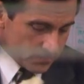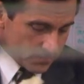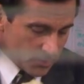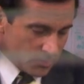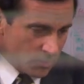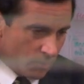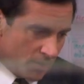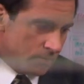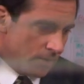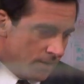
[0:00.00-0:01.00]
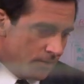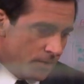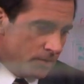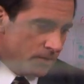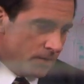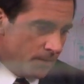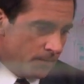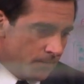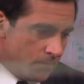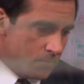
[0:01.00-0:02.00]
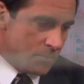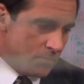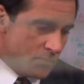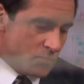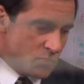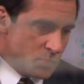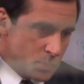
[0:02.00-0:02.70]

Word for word: we'll just do the restaurant thing first. Yeah, that's good.